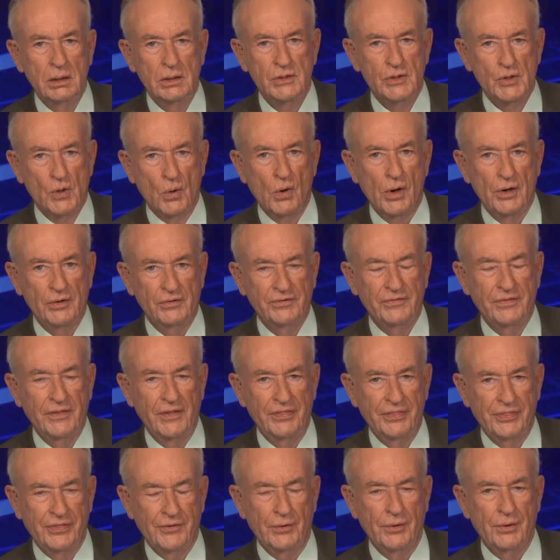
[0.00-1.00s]
George
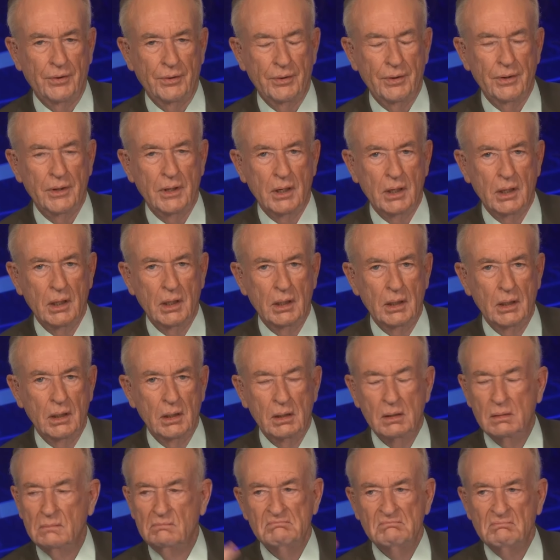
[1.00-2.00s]
III,
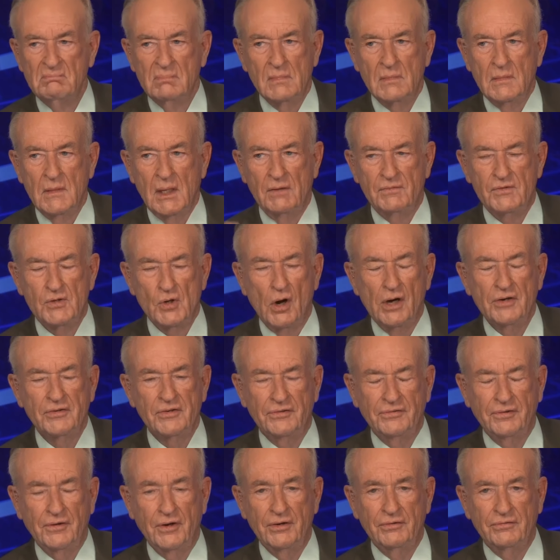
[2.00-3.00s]
if George
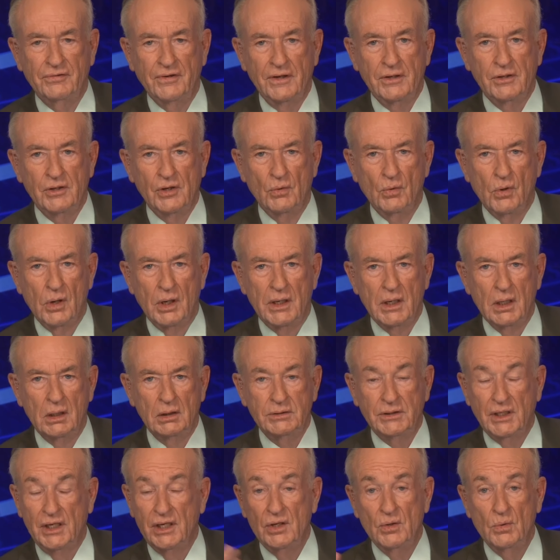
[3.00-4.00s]
III said you were
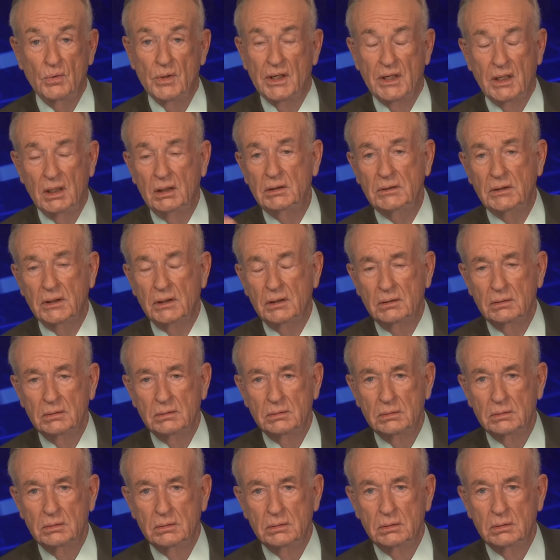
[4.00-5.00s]
guilty, you were guilty.
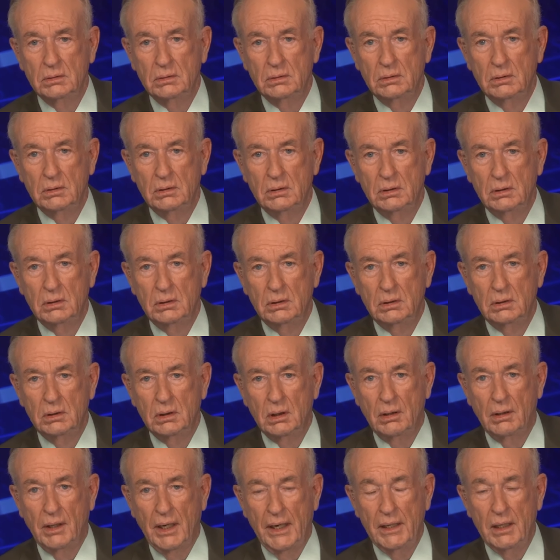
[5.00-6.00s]

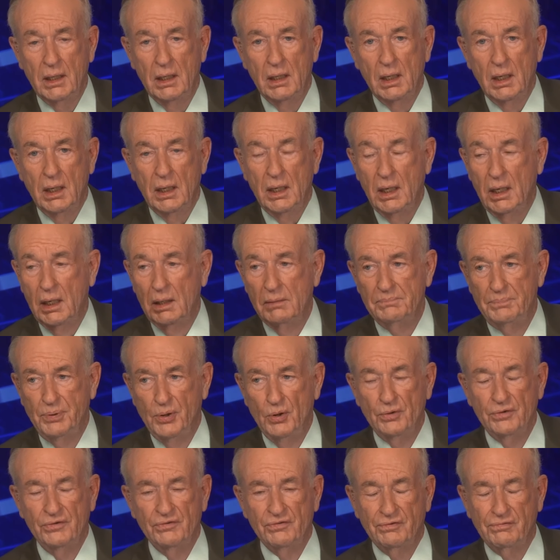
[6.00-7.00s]
All right? In
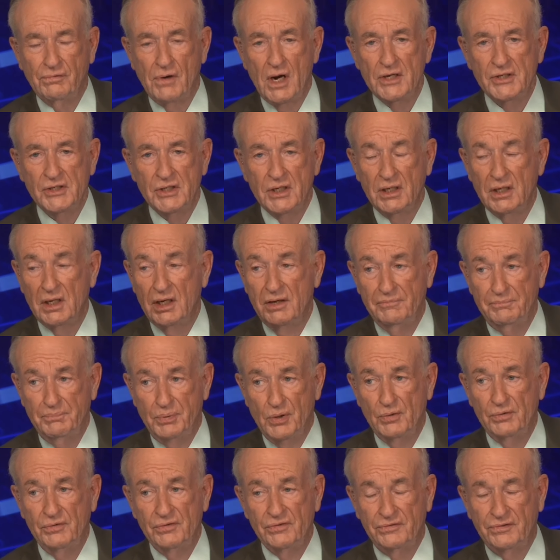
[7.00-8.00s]
Putin's Russia, if
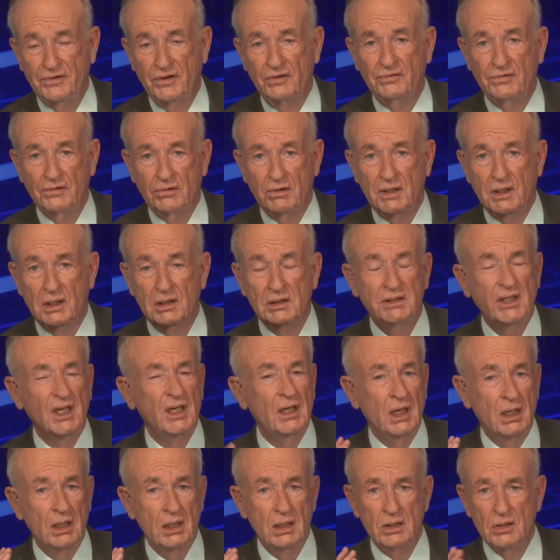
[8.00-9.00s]
Putin says you're
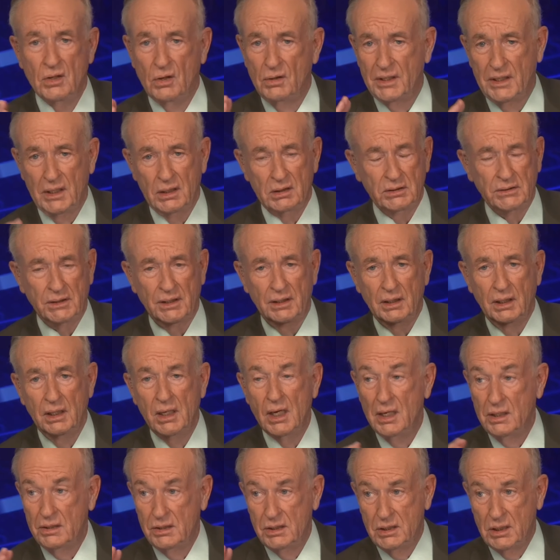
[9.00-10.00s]
guilty, you're guilty.
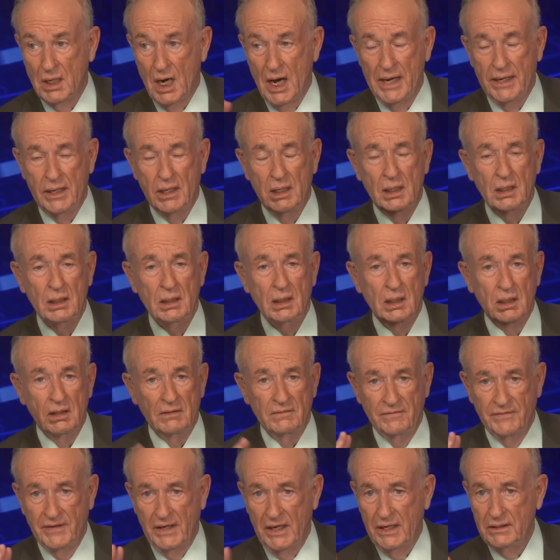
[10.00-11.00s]
China,
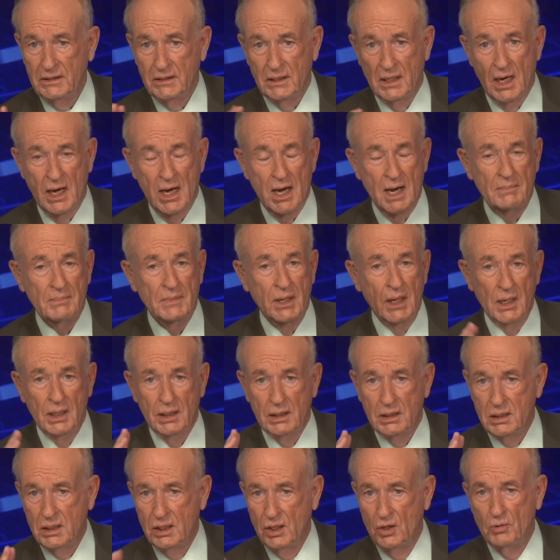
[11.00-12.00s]
Vietnam,
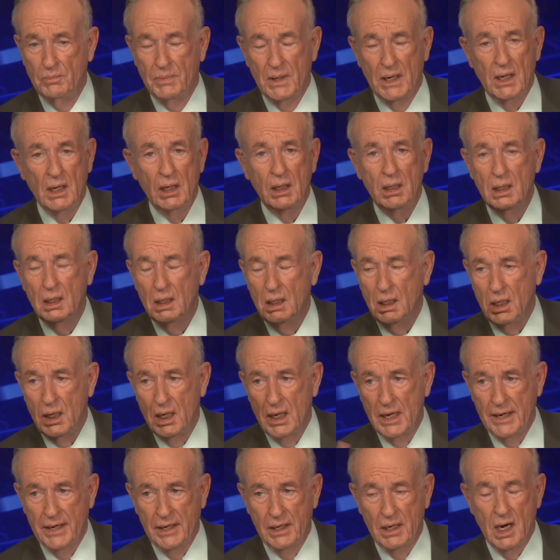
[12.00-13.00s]
Cuba,
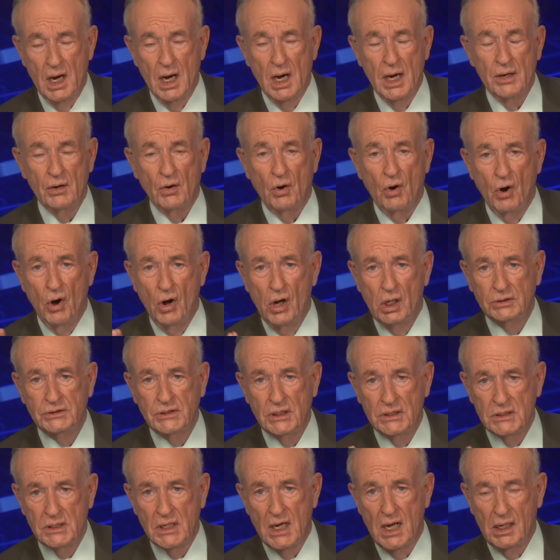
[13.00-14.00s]
on and on, all
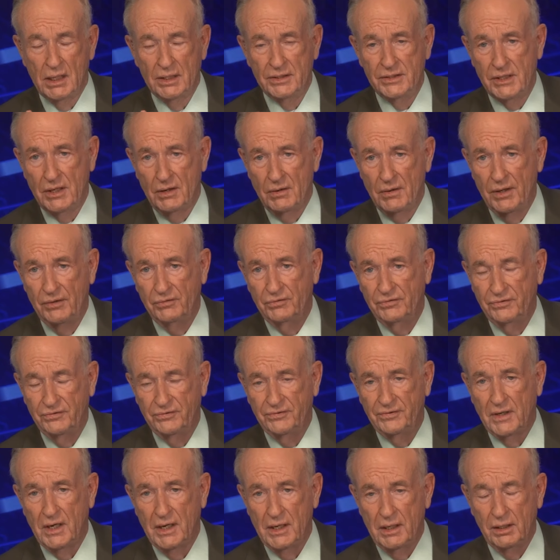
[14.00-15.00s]
totalitarian
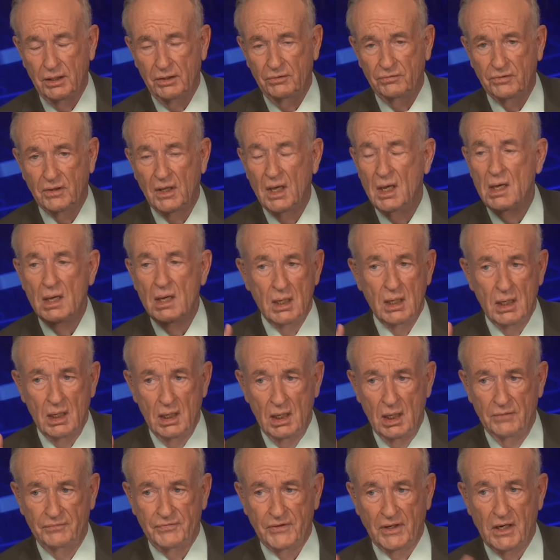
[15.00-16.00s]
societies.
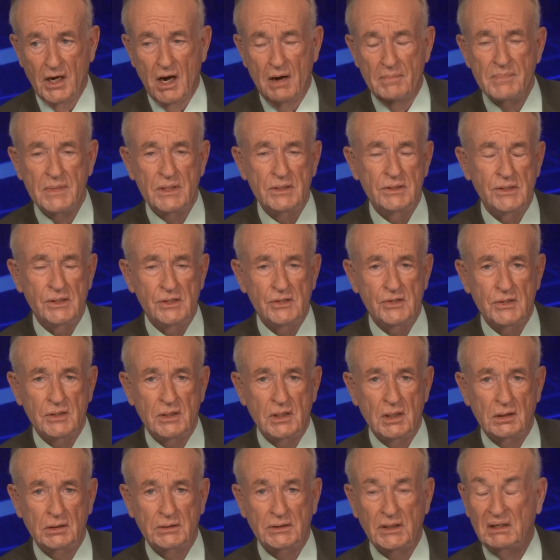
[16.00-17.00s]
If the government says you're
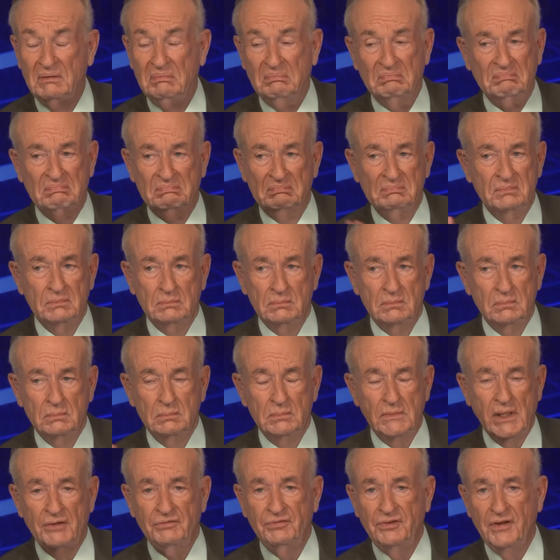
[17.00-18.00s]
guilty,
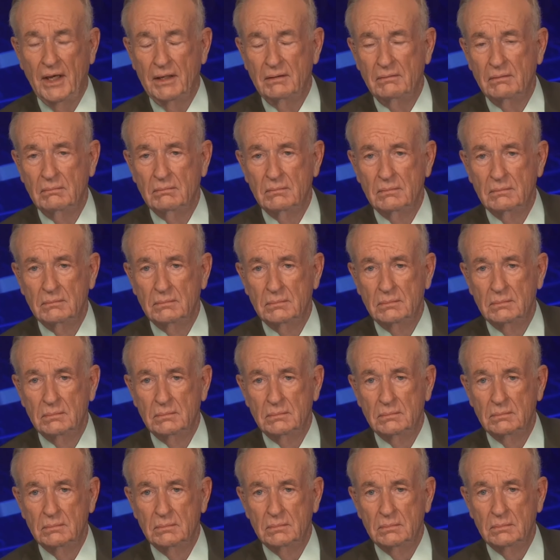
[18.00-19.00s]
that's it.
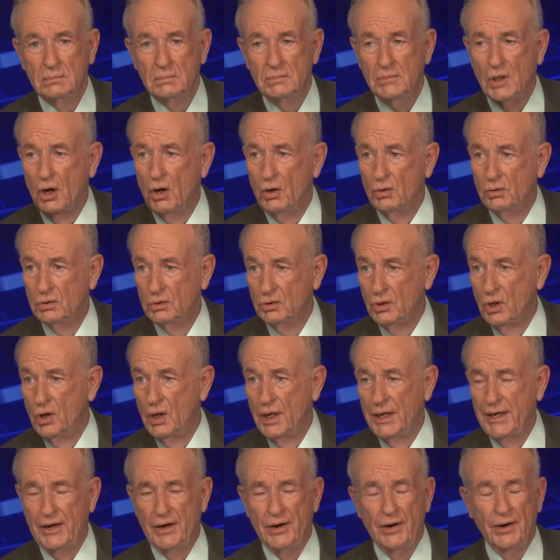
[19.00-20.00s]
No
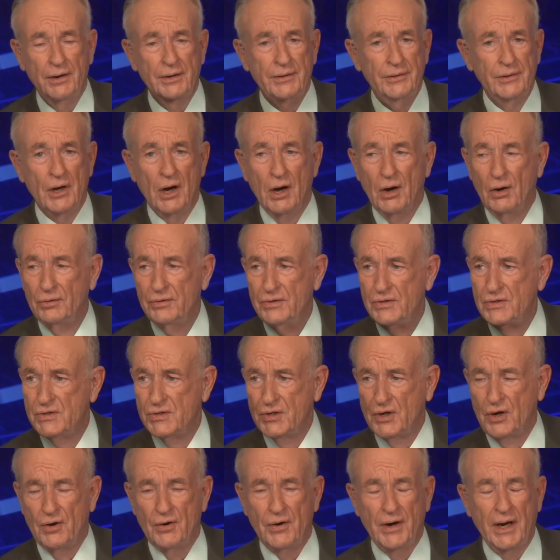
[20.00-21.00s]
lawyer, no
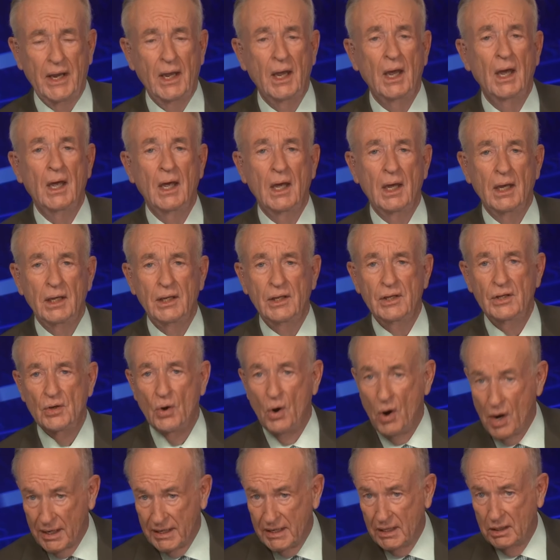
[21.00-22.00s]
jury,
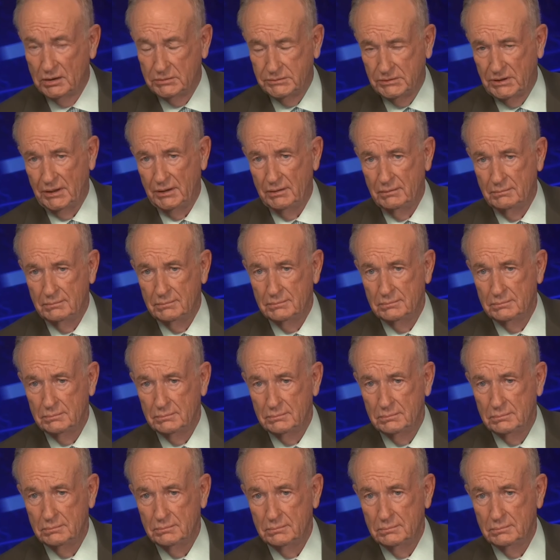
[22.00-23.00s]
you're guilty.
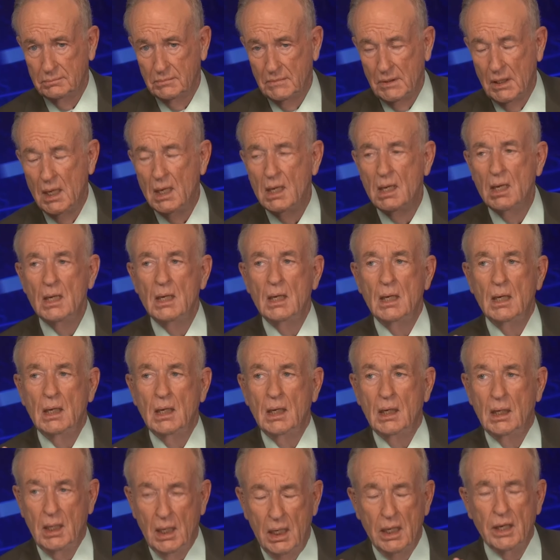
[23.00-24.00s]

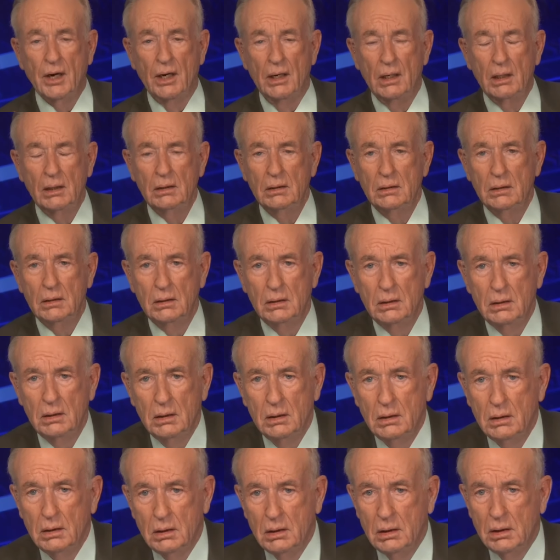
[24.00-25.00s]
Here,
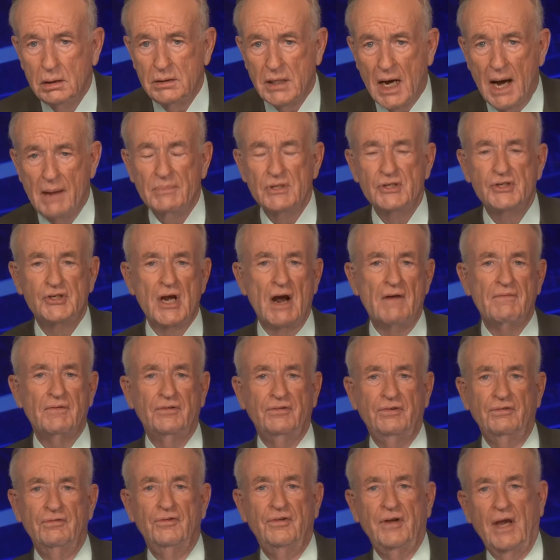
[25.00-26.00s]
Thomas
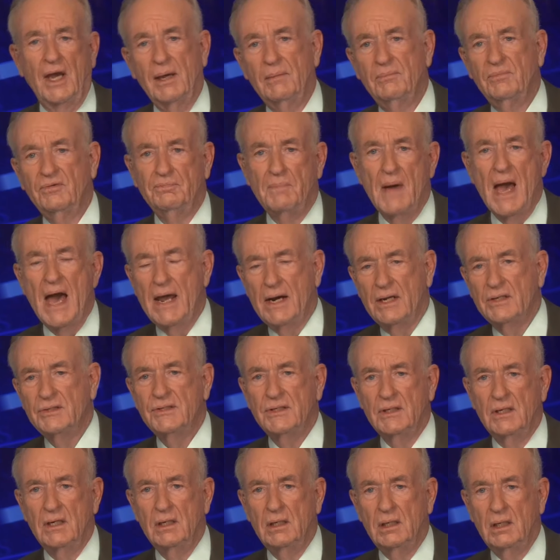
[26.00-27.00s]
Jefferson, James
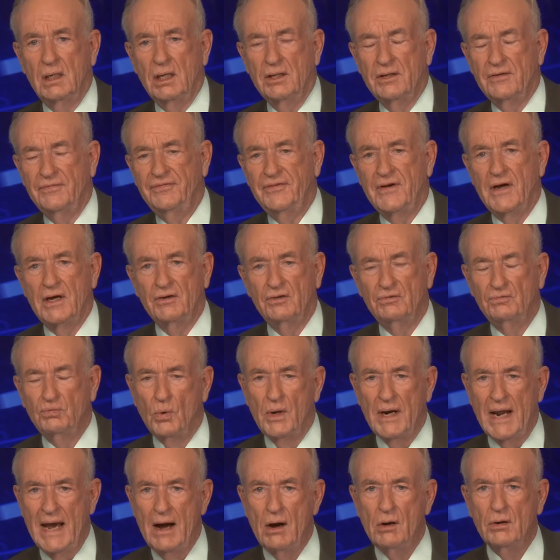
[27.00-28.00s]
Madison, and the other founders
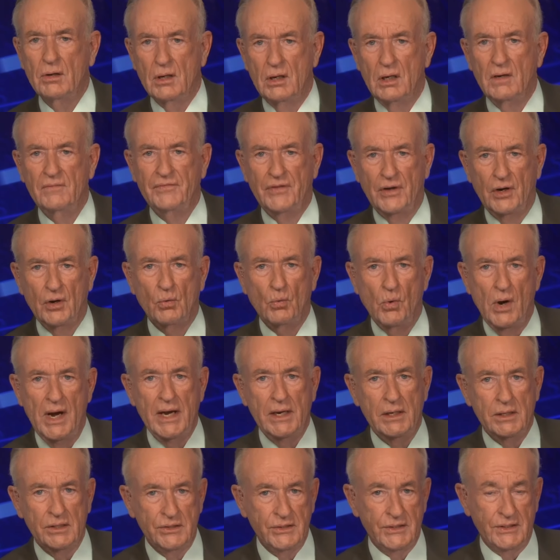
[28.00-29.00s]
went out of their
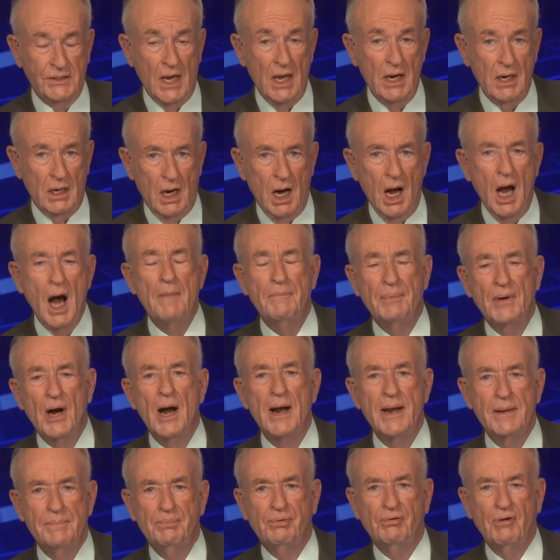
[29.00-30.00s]
way to set up
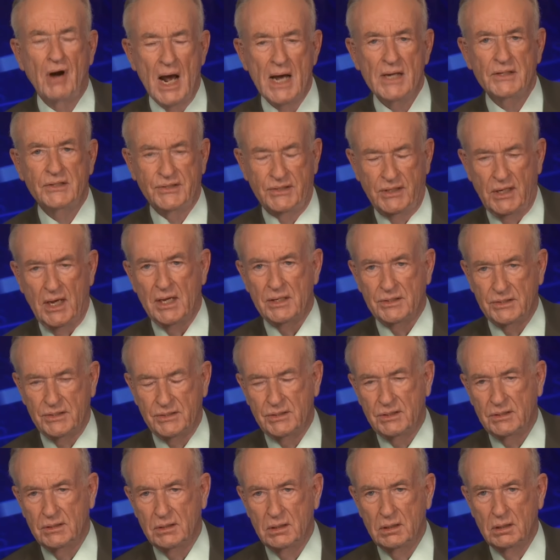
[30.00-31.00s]
a
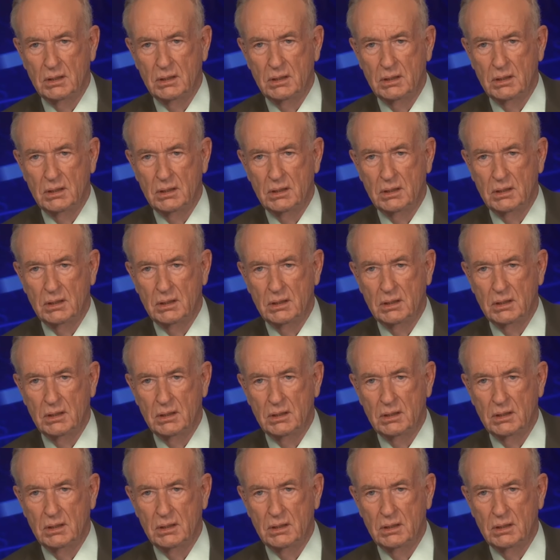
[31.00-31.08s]
process